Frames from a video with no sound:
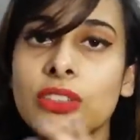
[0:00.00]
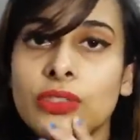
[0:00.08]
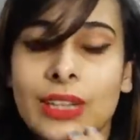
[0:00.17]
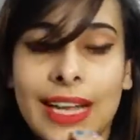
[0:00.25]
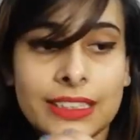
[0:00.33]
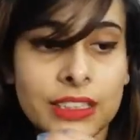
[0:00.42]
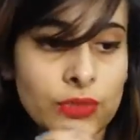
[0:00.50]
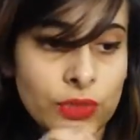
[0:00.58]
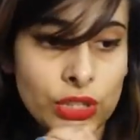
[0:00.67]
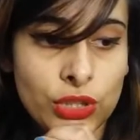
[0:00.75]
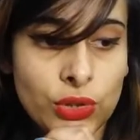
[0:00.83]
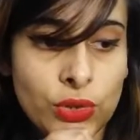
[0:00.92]
If you like this
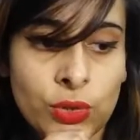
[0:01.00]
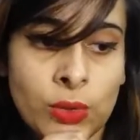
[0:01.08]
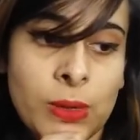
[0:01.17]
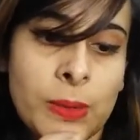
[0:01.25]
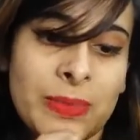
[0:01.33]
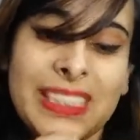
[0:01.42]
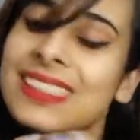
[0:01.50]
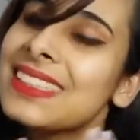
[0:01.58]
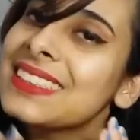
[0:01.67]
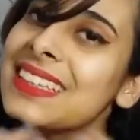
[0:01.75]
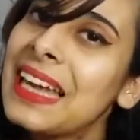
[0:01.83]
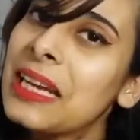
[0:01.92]
video, please
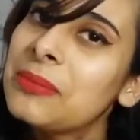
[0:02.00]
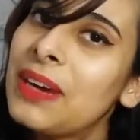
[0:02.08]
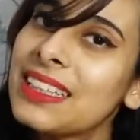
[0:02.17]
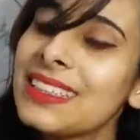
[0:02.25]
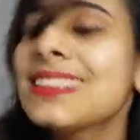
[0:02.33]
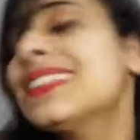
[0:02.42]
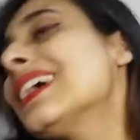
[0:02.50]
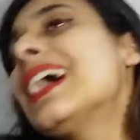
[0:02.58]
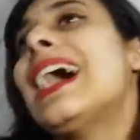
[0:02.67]
hit the like button